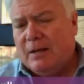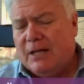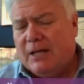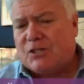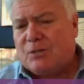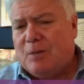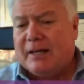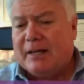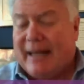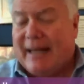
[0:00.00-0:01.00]
It's
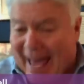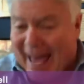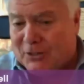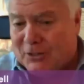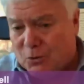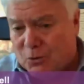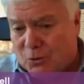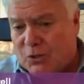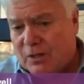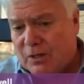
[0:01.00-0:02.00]
dependent on
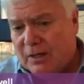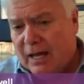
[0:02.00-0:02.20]
attitudes.